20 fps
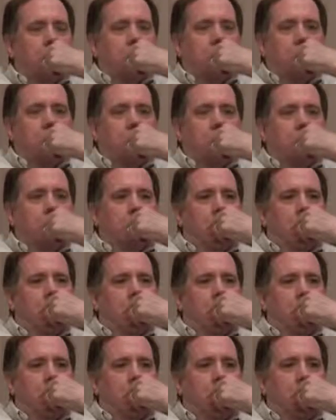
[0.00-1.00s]
No, uh,
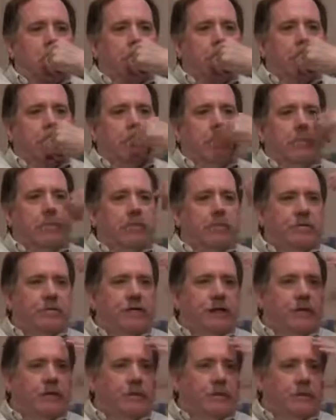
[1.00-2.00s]
no, that was
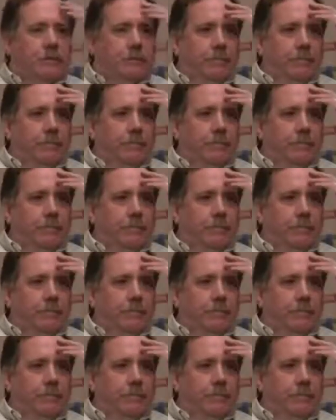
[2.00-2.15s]
rejected.